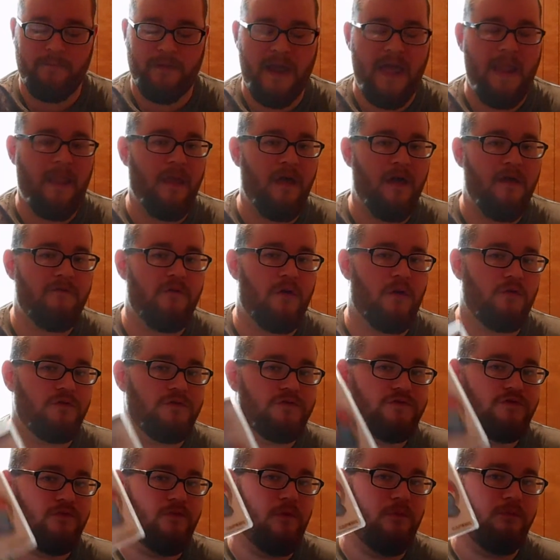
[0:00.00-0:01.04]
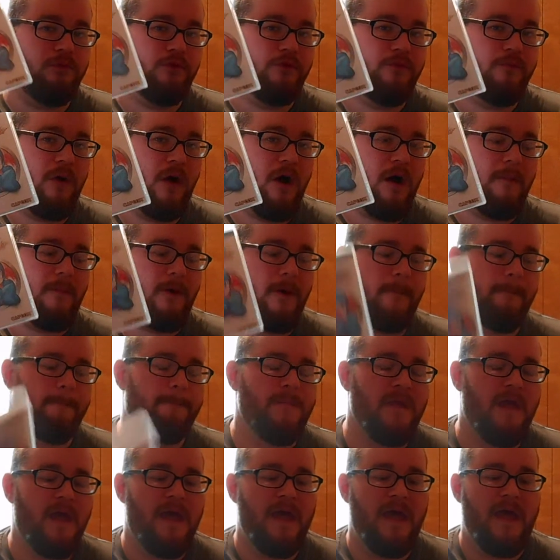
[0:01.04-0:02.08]
But I love old school Blue Bomber,
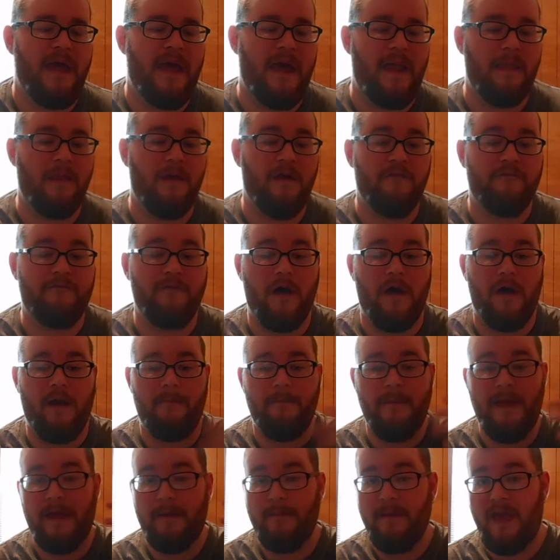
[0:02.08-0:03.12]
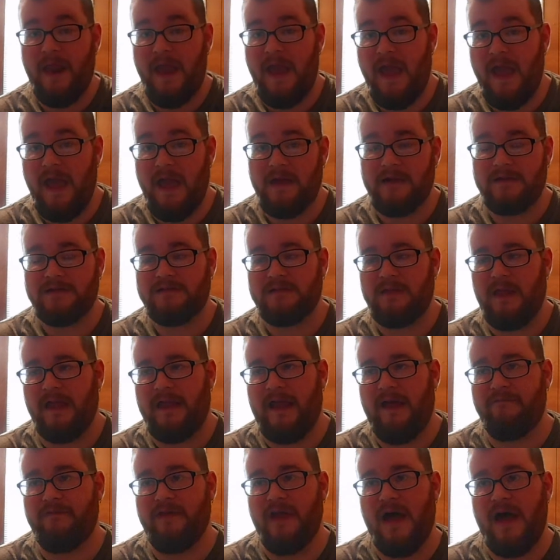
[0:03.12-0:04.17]
and I love Mega Man X. Like
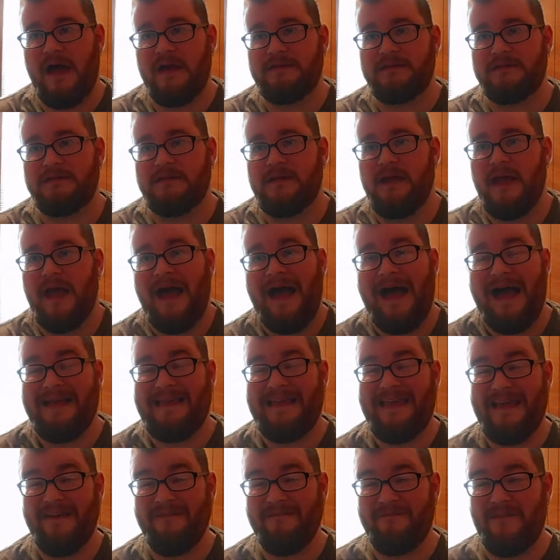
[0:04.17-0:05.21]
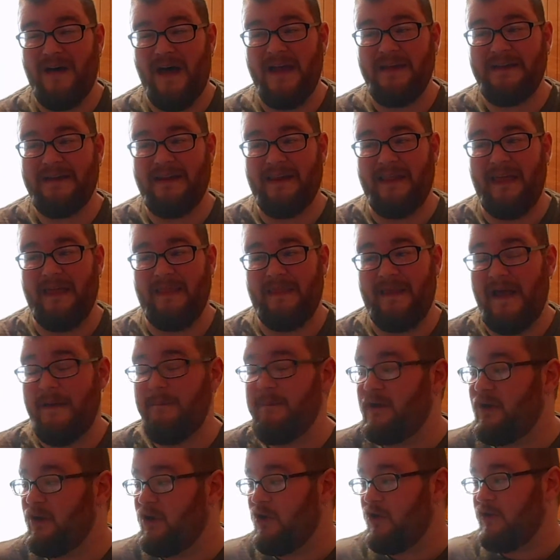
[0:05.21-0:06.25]
I can't find it lately. I've
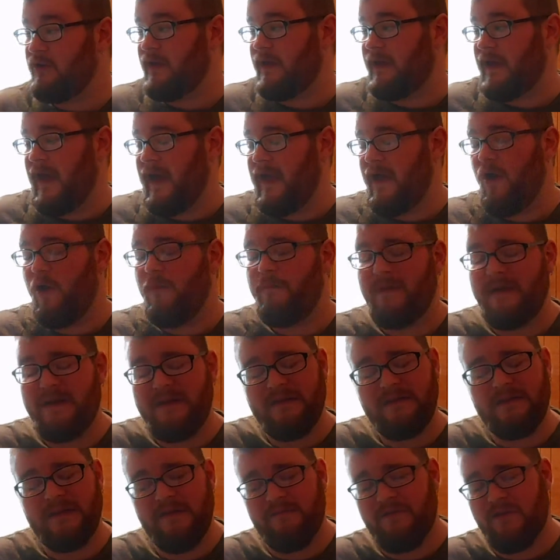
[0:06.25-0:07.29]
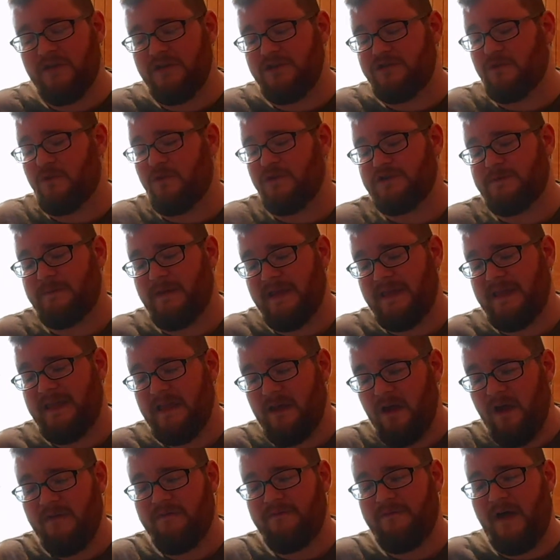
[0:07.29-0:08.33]
been looking. I hope I didn't leave it in Georgia, but I
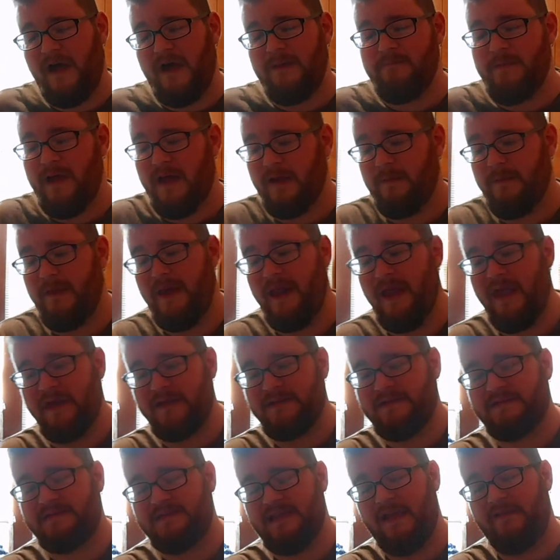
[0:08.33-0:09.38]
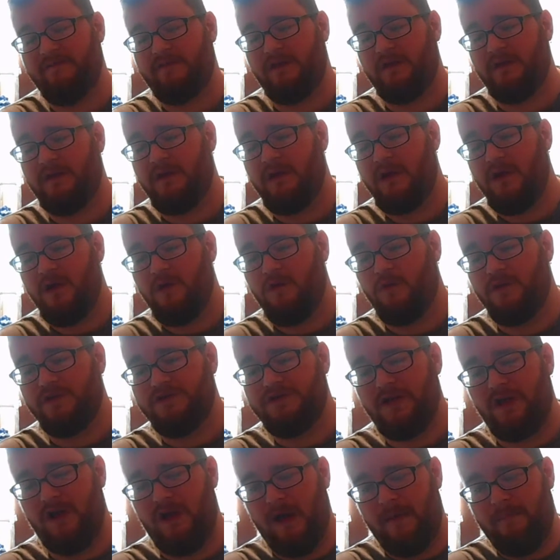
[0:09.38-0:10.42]
cannot find Mega Man X7,
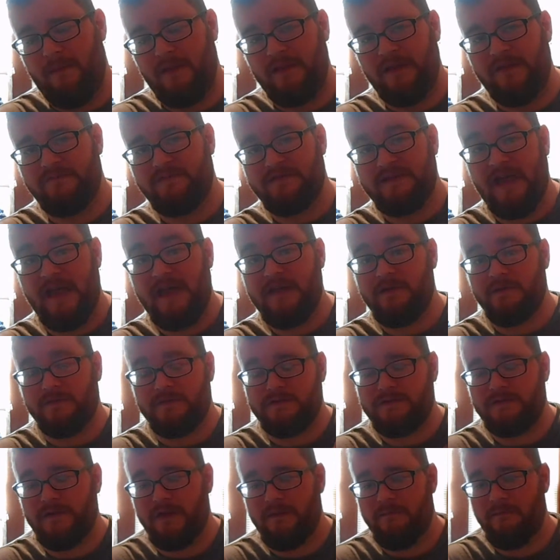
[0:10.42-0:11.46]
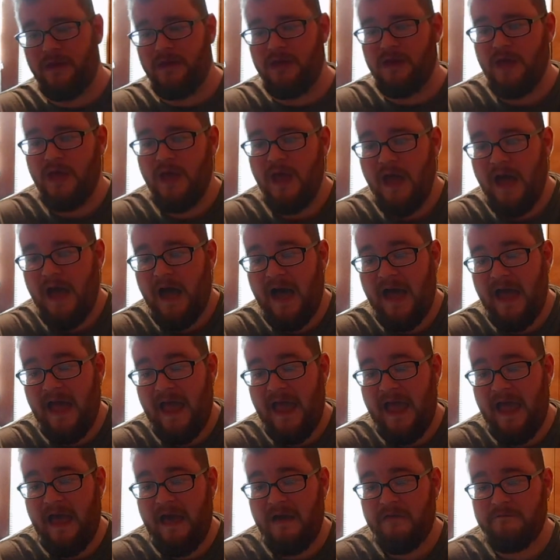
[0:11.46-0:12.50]
which I believe Daniel sent me. I
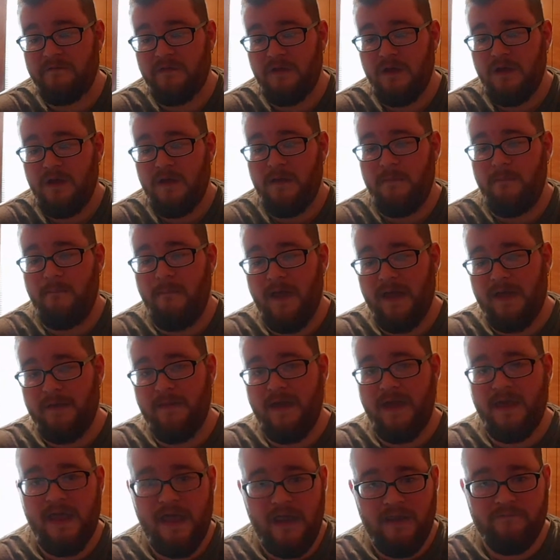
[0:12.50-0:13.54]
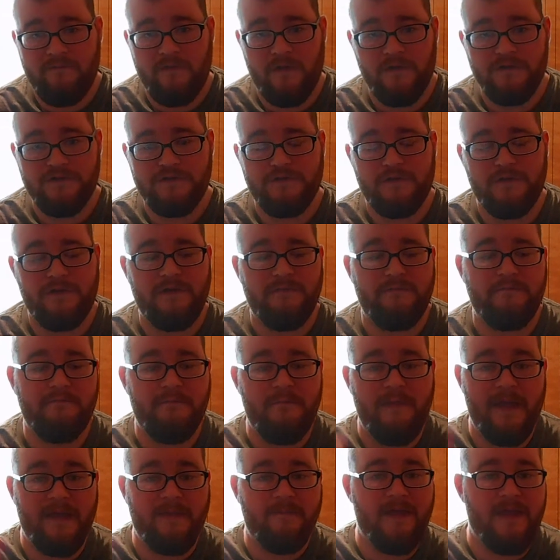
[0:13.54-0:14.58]
have Mega Man Anniversary,
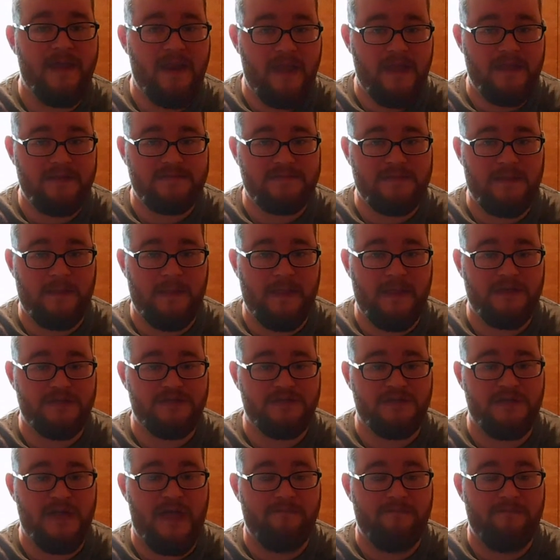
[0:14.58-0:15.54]
Mega Man X Collection.